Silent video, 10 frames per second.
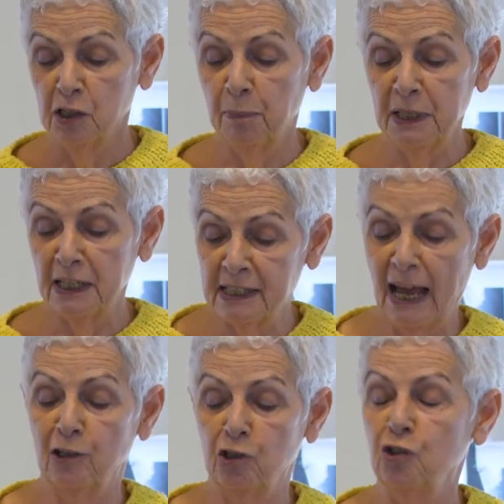to be
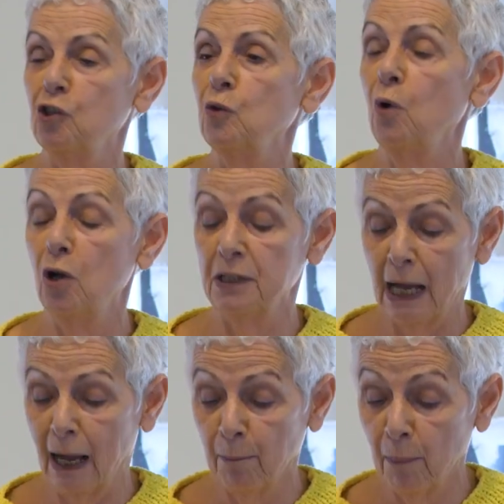attached to the word
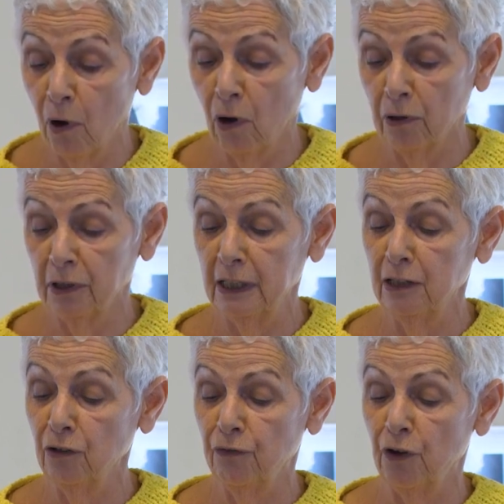Ammon
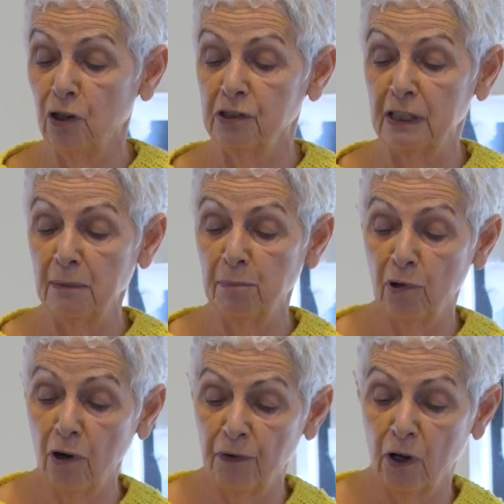in the verse in
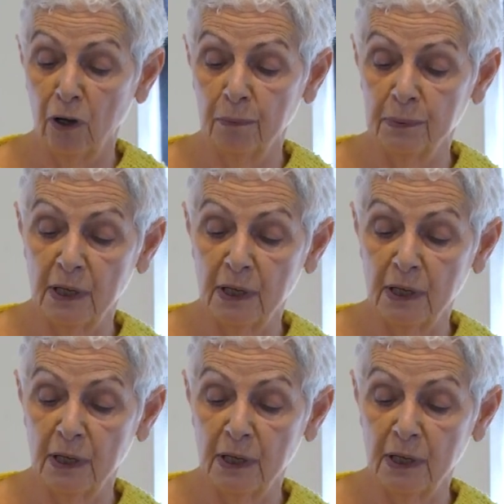Proverbs.